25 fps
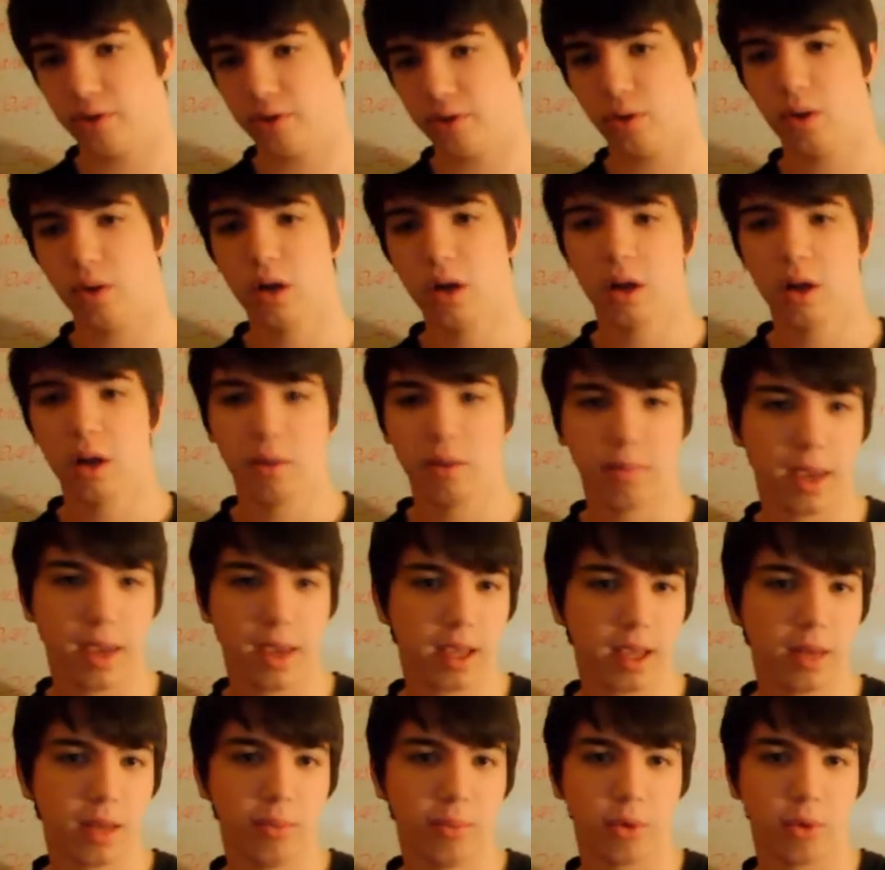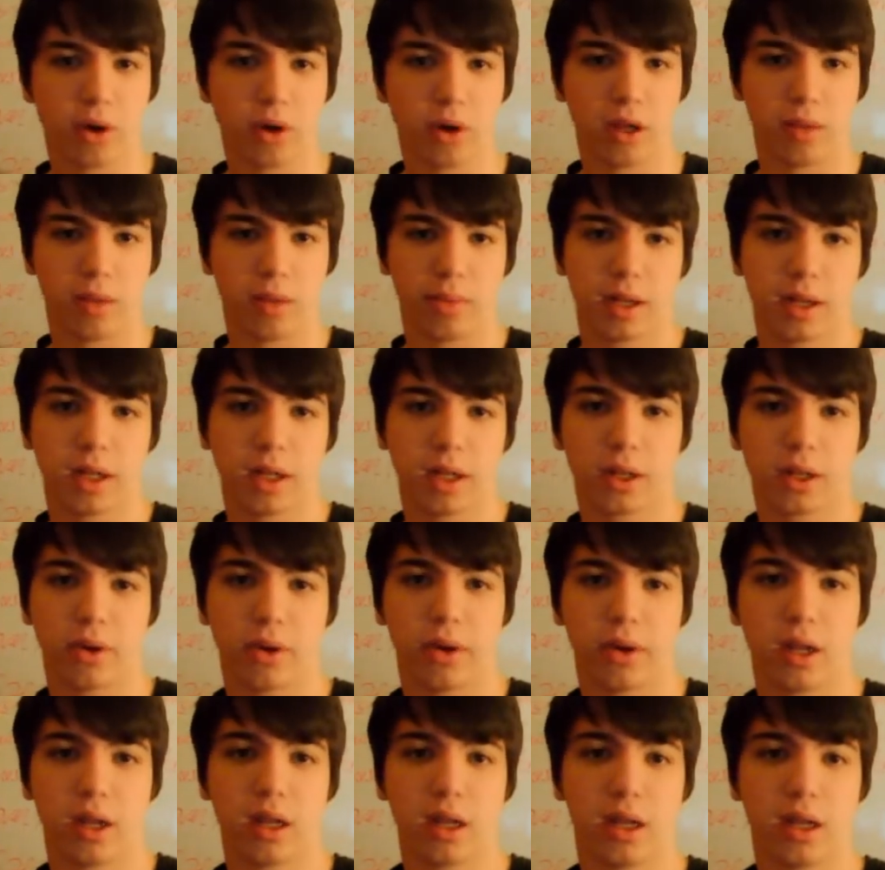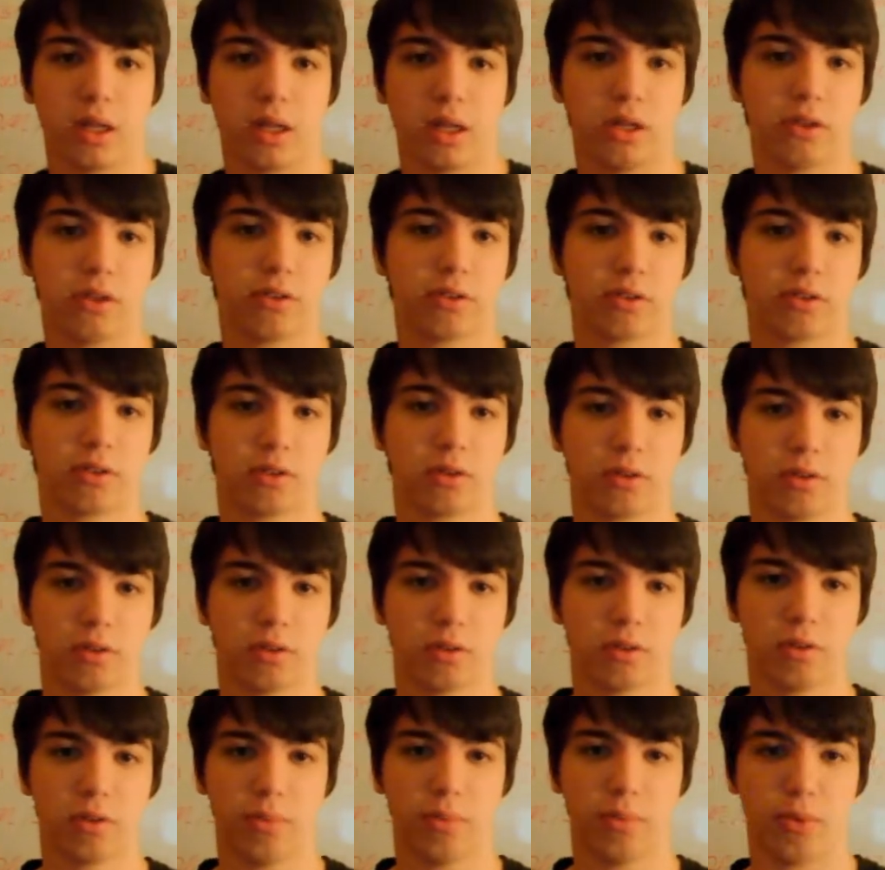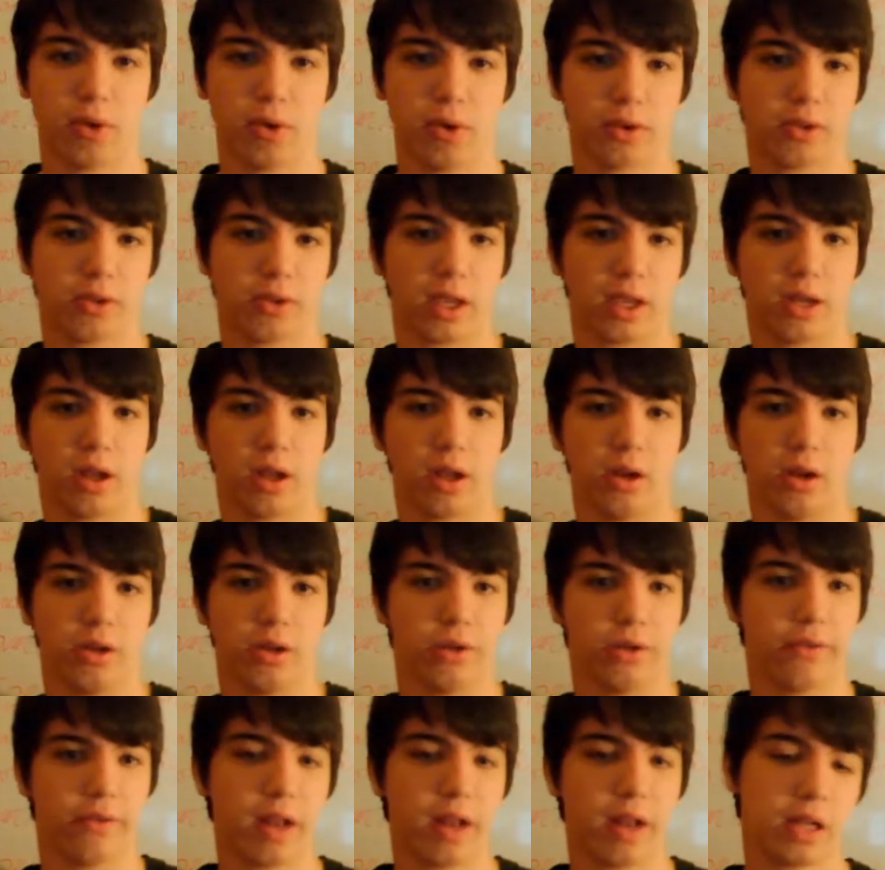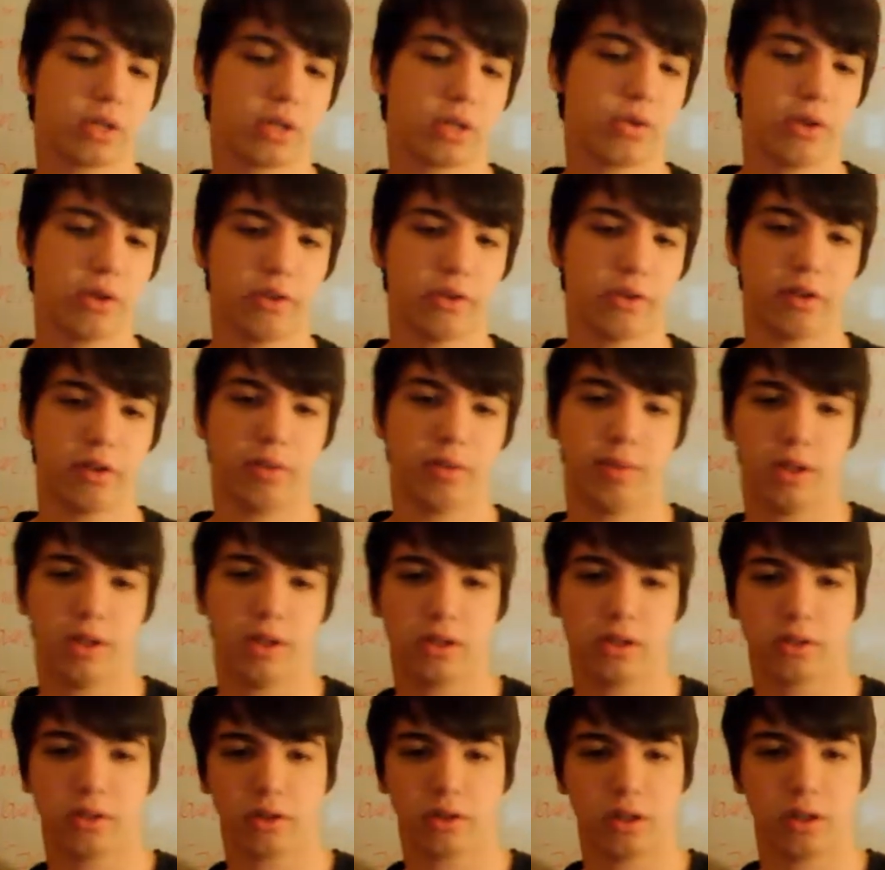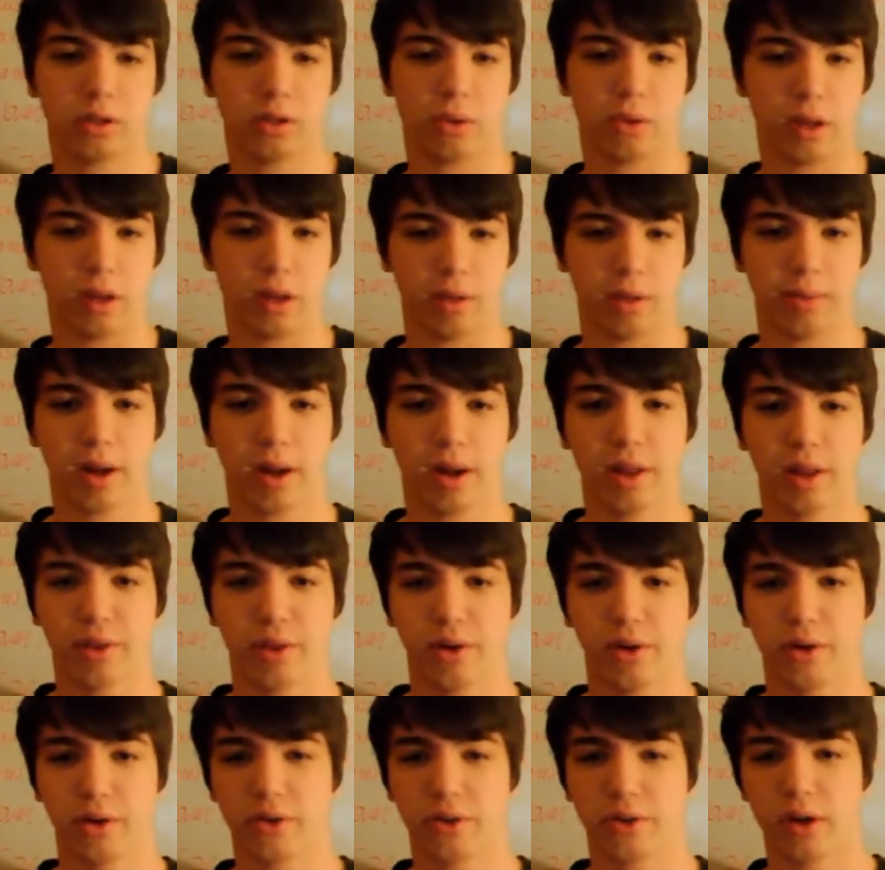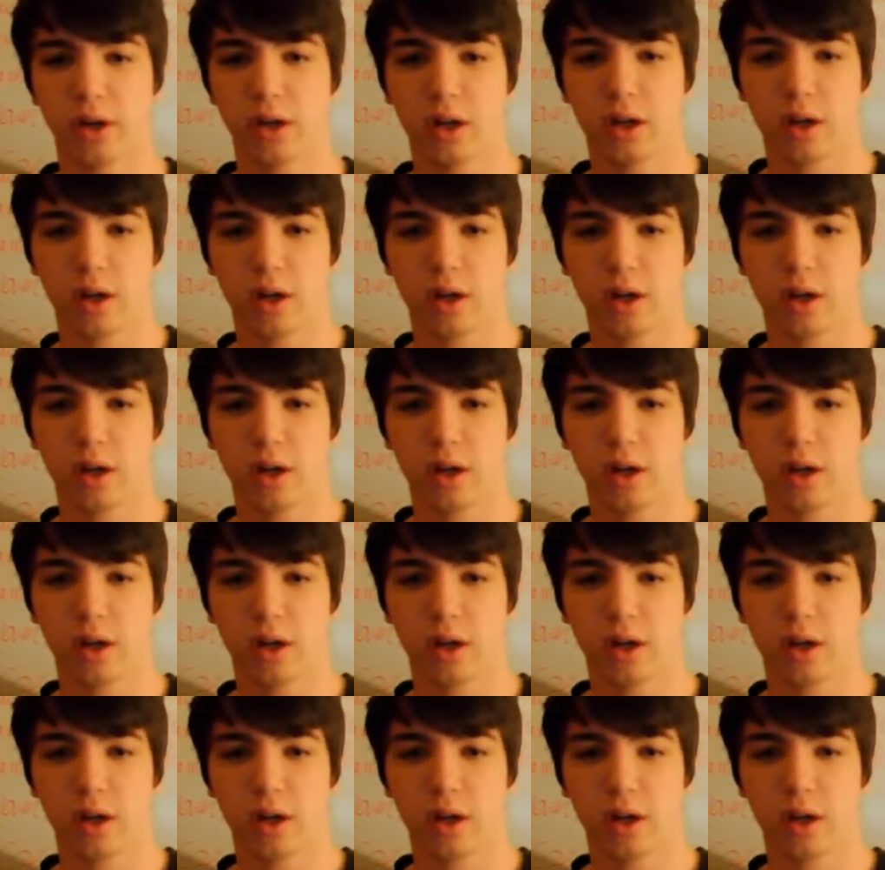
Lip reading: So making morally obligatory, it just supports the ideology of altruism. It's good to help others.